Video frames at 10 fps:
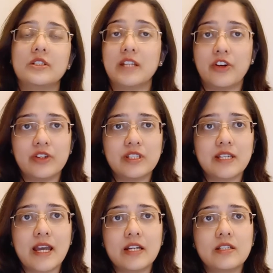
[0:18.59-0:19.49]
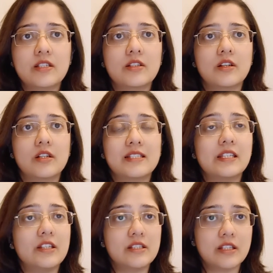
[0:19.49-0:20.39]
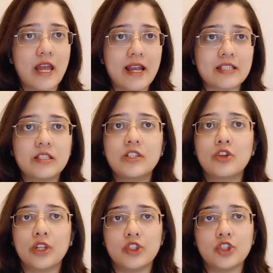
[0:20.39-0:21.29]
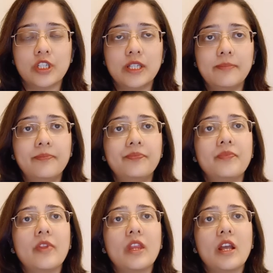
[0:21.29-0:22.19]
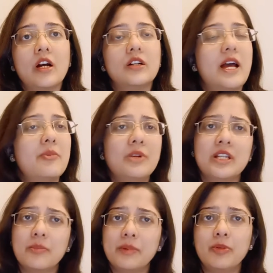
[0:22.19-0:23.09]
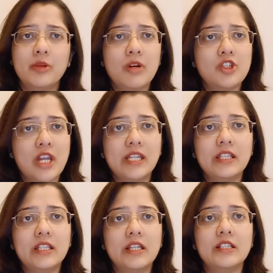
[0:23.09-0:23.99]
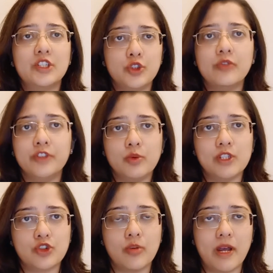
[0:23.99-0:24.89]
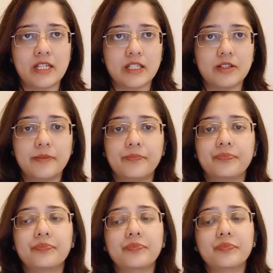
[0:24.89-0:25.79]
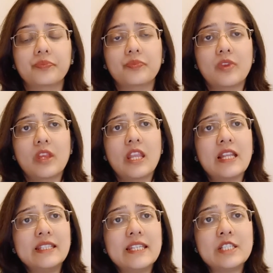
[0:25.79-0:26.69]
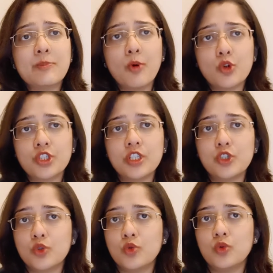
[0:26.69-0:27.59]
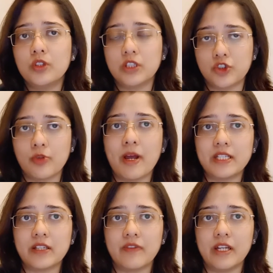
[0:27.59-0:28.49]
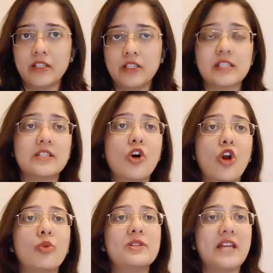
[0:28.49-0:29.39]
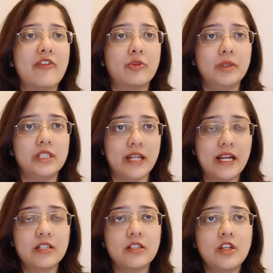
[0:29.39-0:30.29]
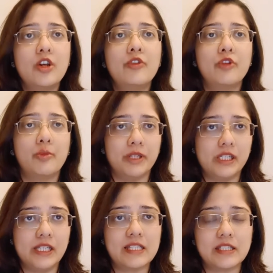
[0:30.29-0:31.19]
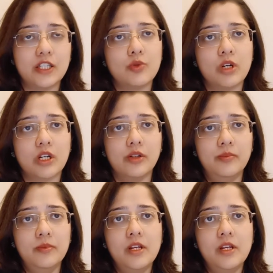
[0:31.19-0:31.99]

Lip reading: terrorist acts, a serious accident or injury, and it can be pretty much anything that you view as traumatic. The exposure to the traumatic event doesn't always have to be direct for PTSD to occur.